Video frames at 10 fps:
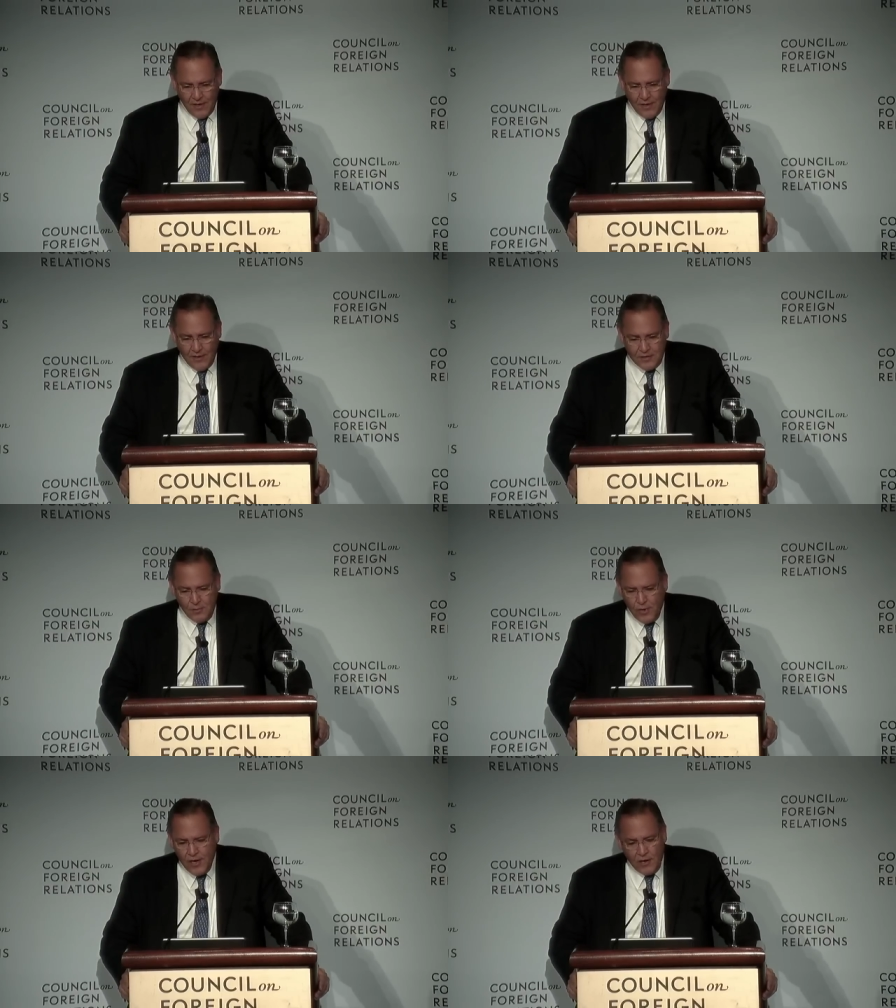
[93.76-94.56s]
This
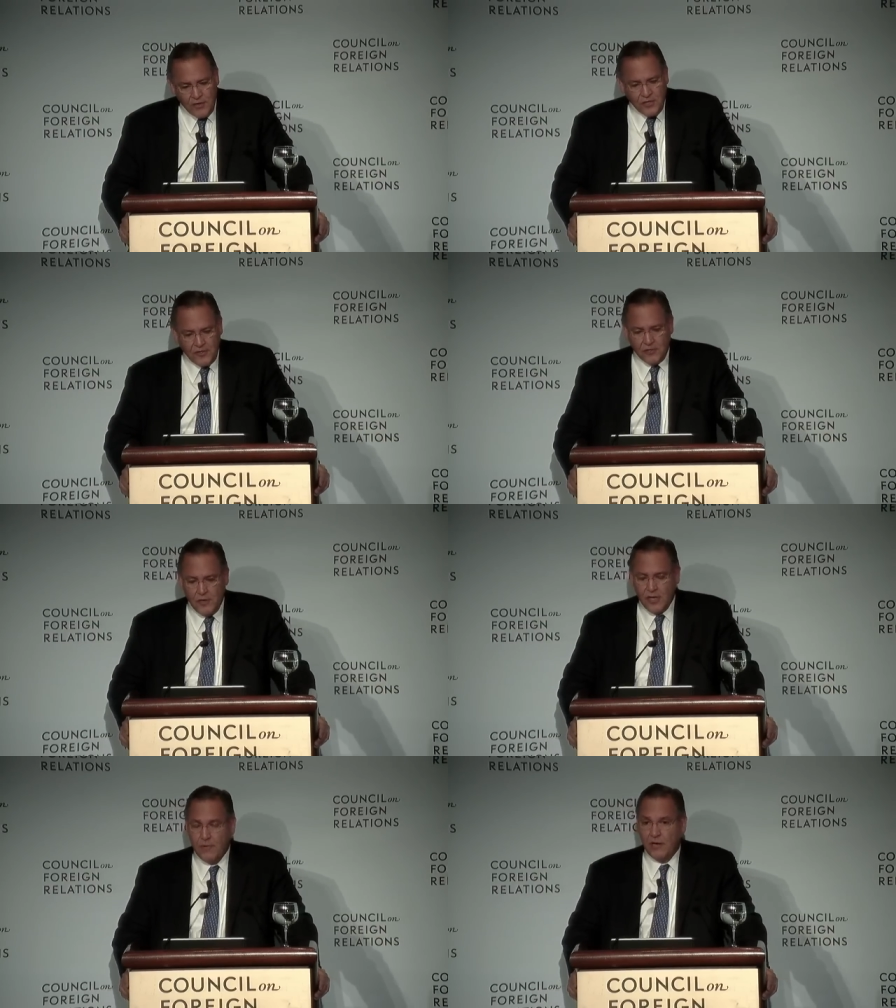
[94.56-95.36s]
morning, I'd also like to
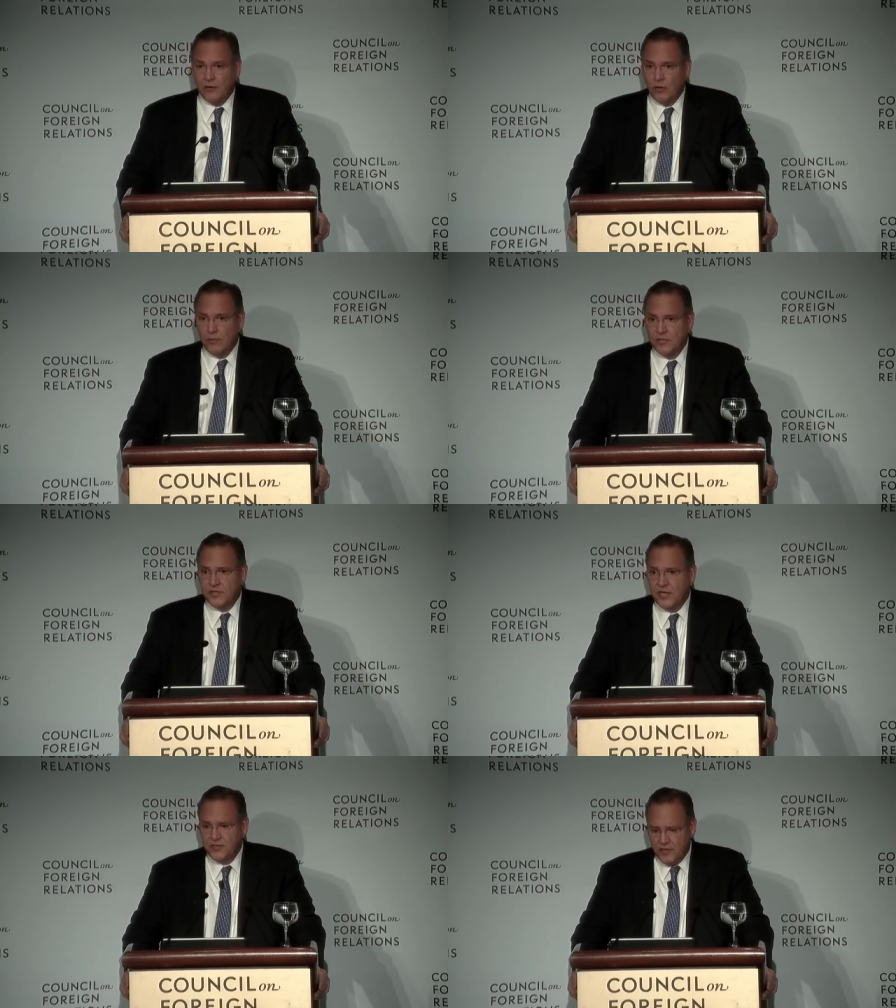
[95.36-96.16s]
talk about
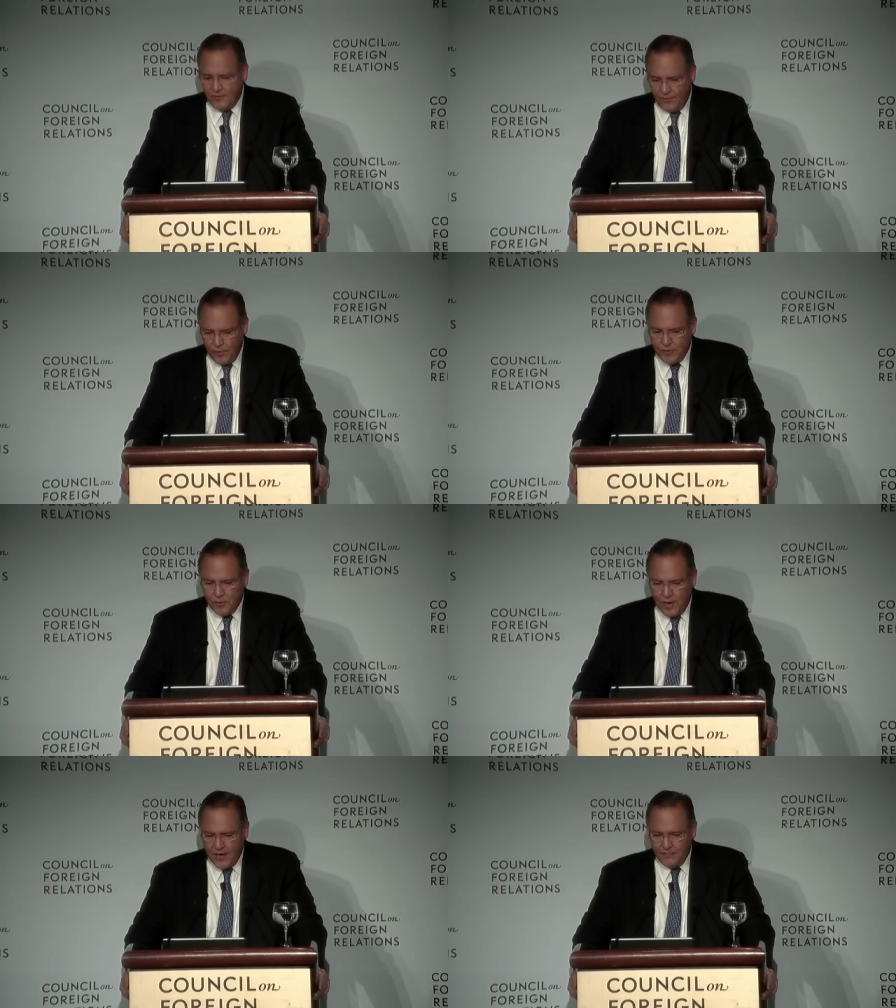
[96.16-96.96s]
globalization and free
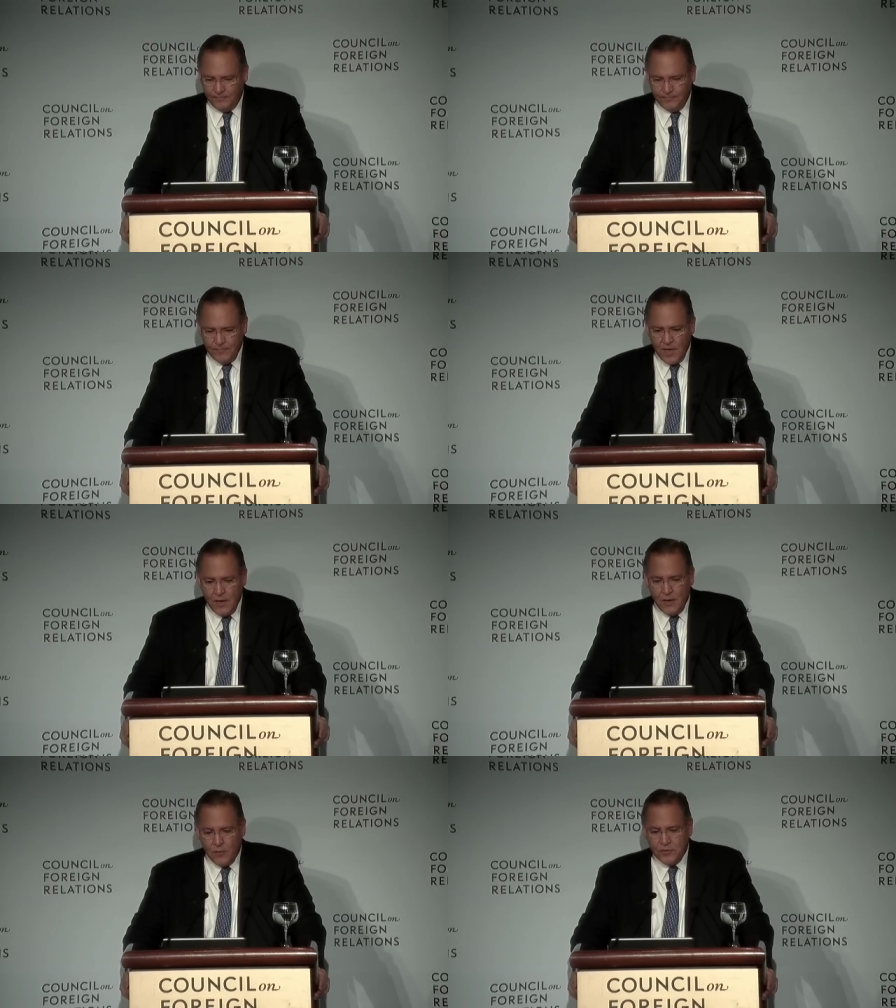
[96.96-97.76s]
trade,
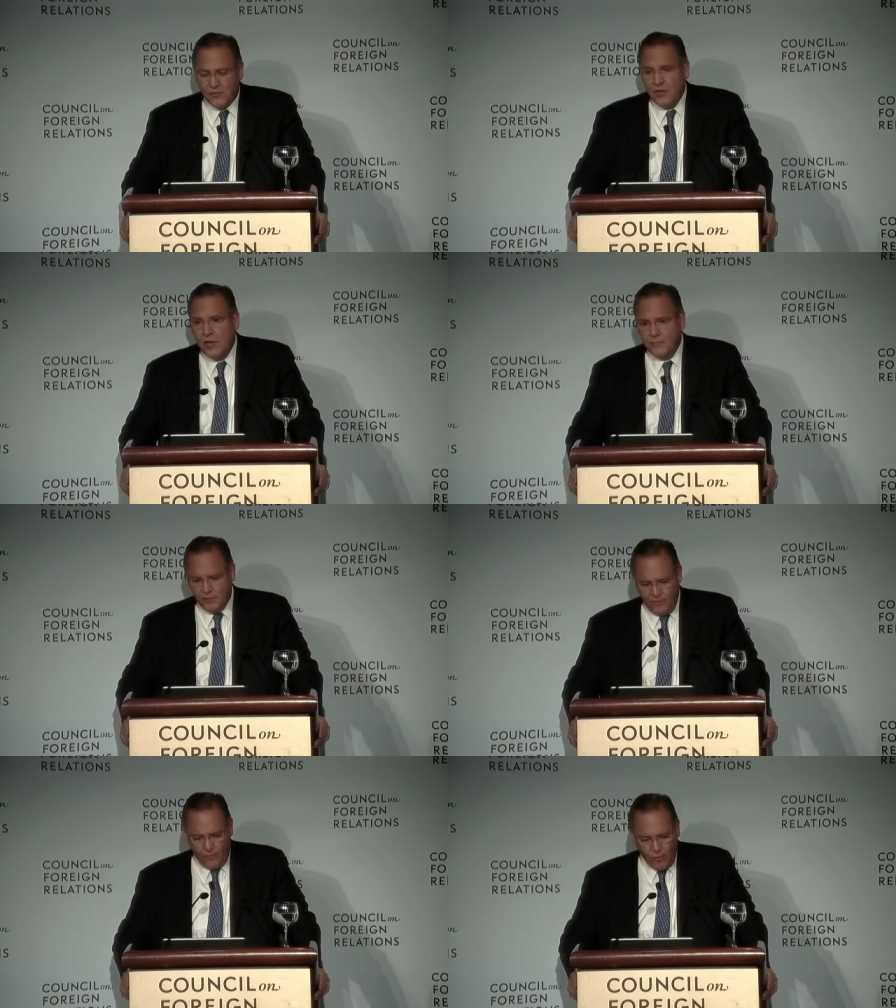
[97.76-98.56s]
which have come to the
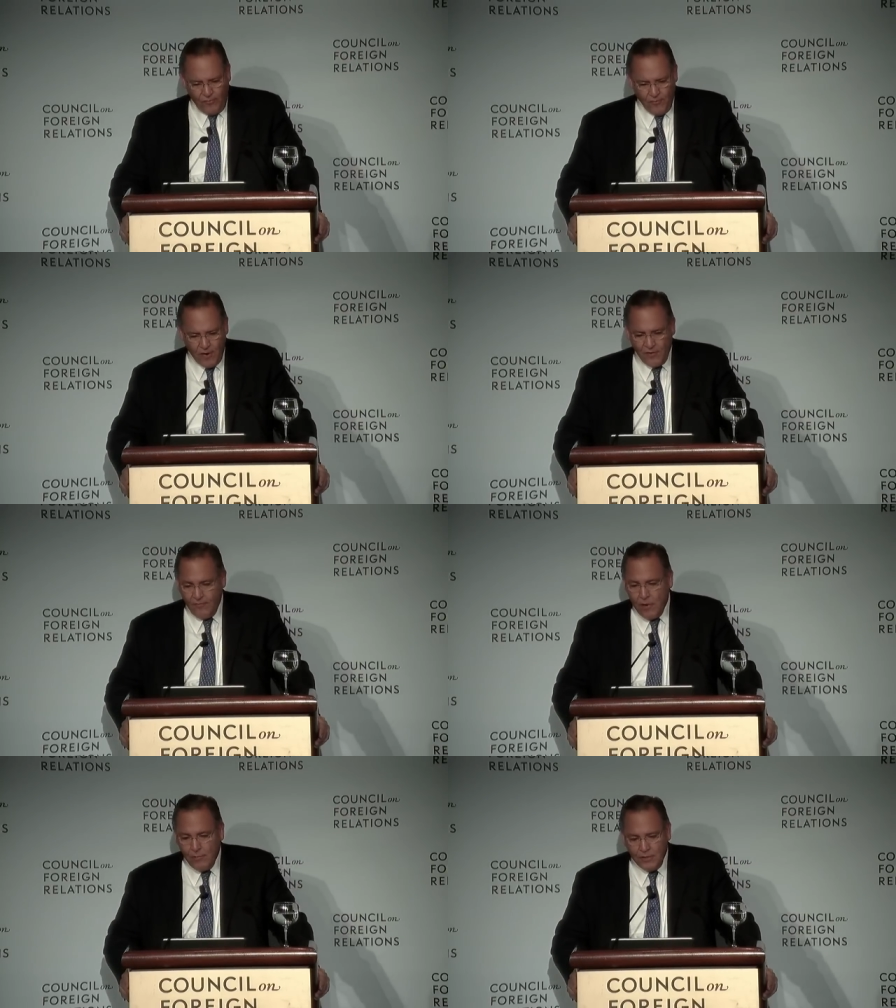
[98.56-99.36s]
forefront of
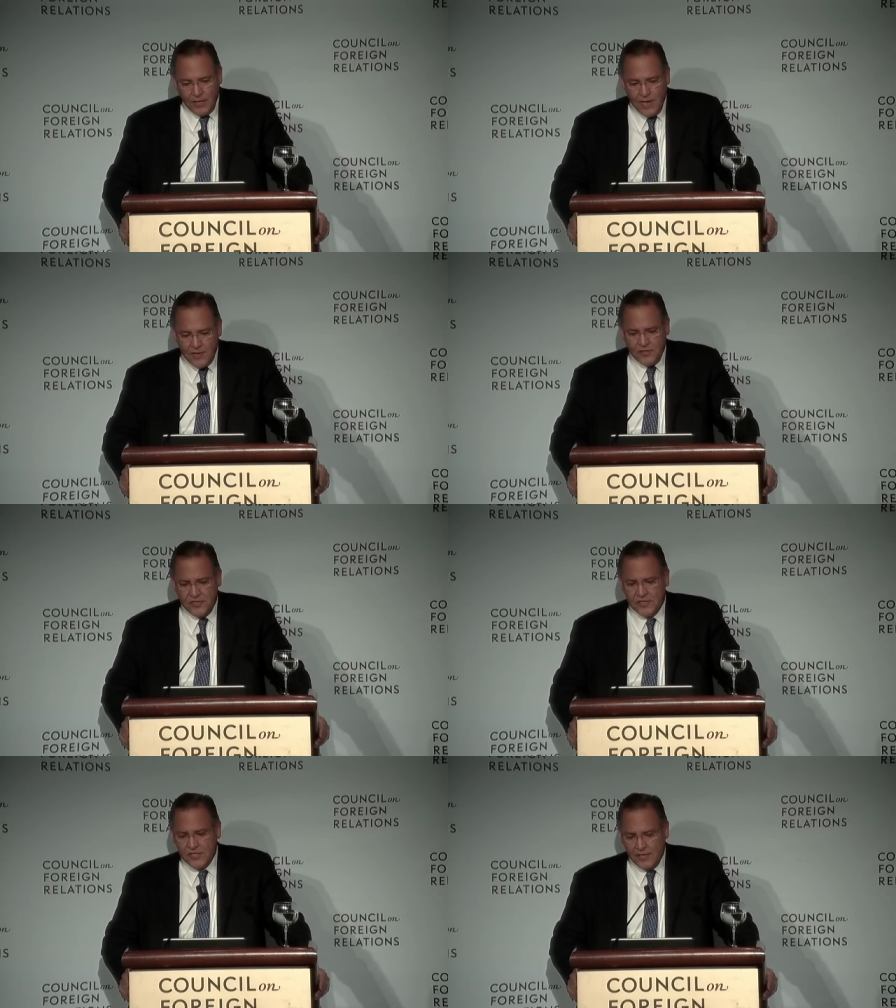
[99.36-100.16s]
public
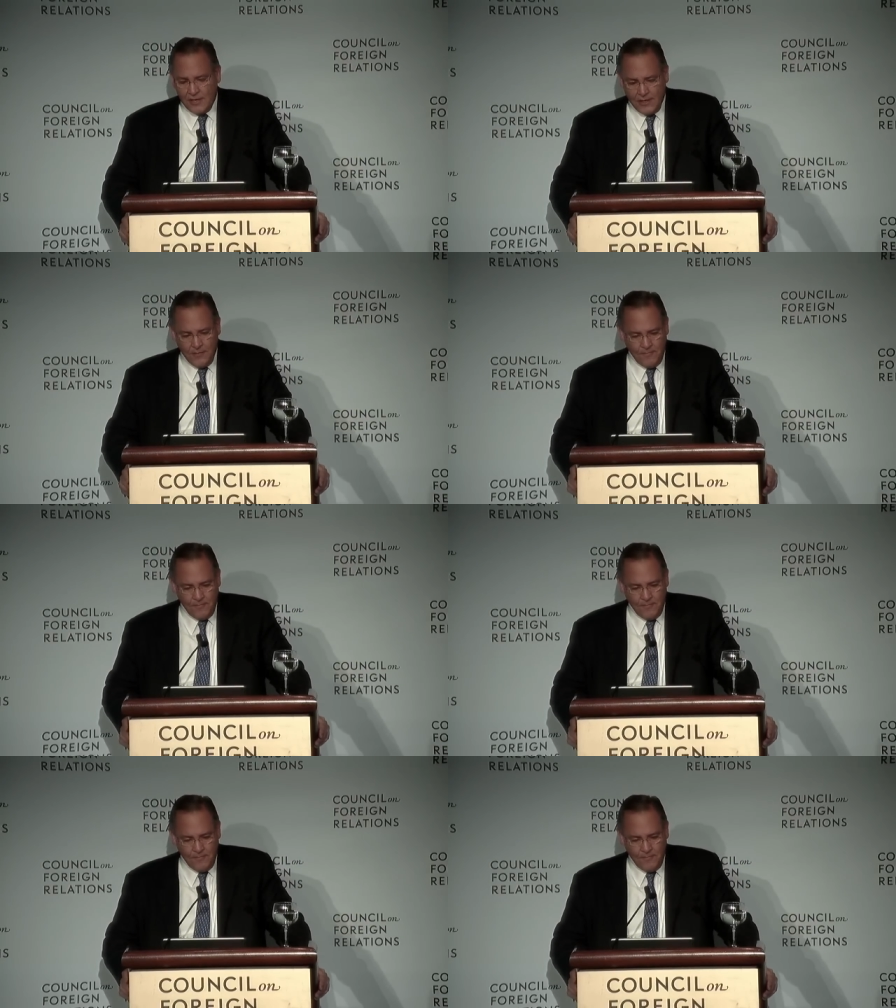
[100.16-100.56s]
consciousness lately.